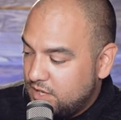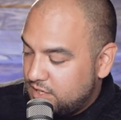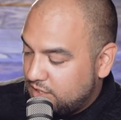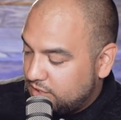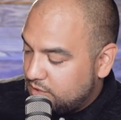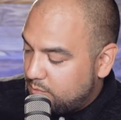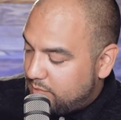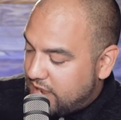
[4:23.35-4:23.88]
And
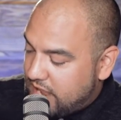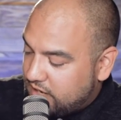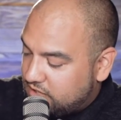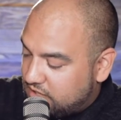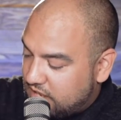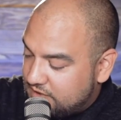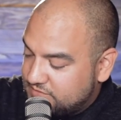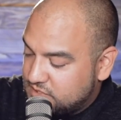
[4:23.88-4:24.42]
on the
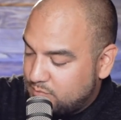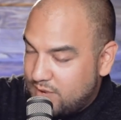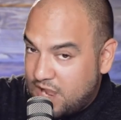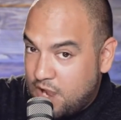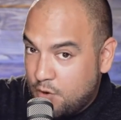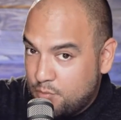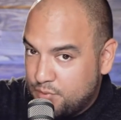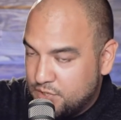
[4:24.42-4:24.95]
back, you have some
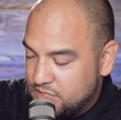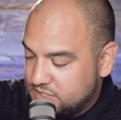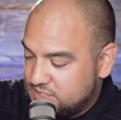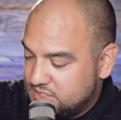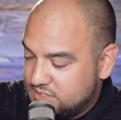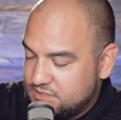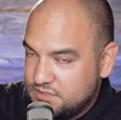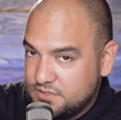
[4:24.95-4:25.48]

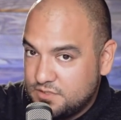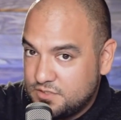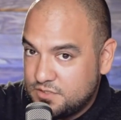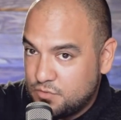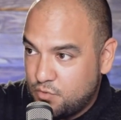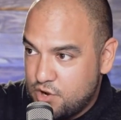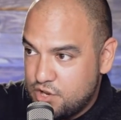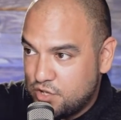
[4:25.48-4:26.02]
outputs
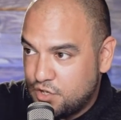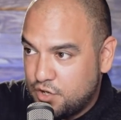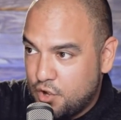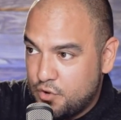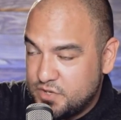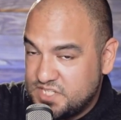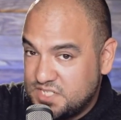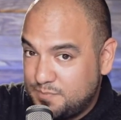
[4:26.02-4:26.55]
to where you could
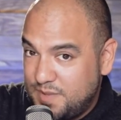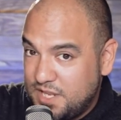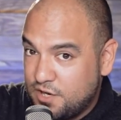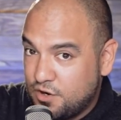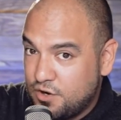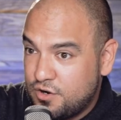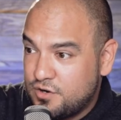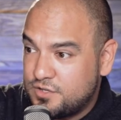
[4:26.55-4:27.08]
go to
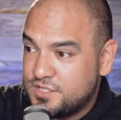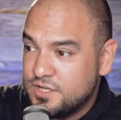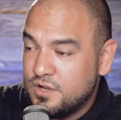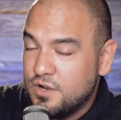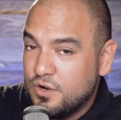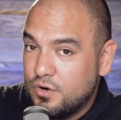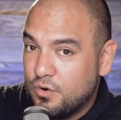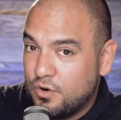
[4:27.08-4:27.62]
speakers
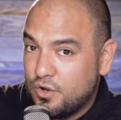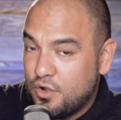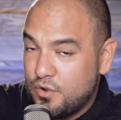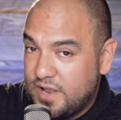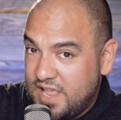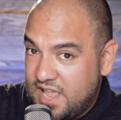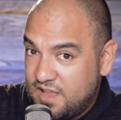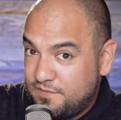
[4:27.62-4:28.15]
or go
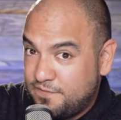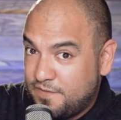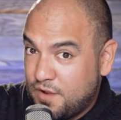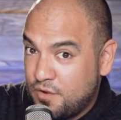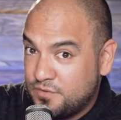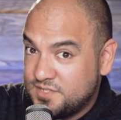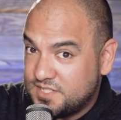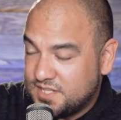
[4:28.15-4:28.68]
to
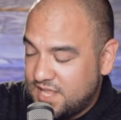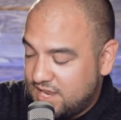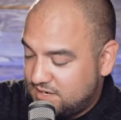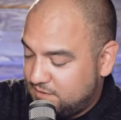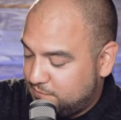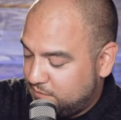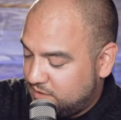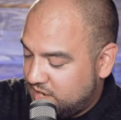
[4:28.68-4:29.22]
headphones and
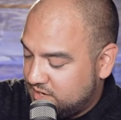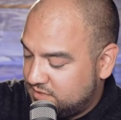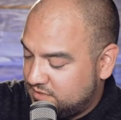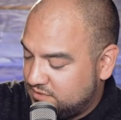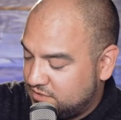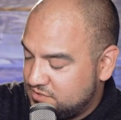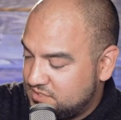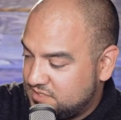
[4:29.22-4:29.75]

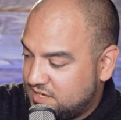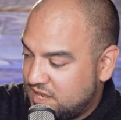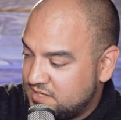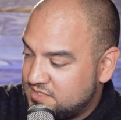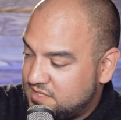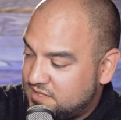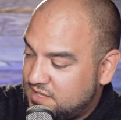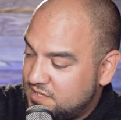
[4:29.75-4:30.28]
those
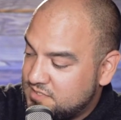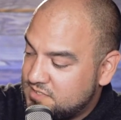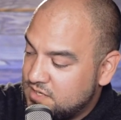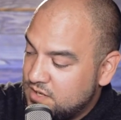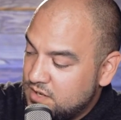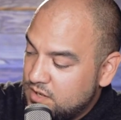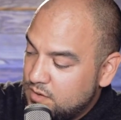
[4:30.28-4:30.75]
kinds of things.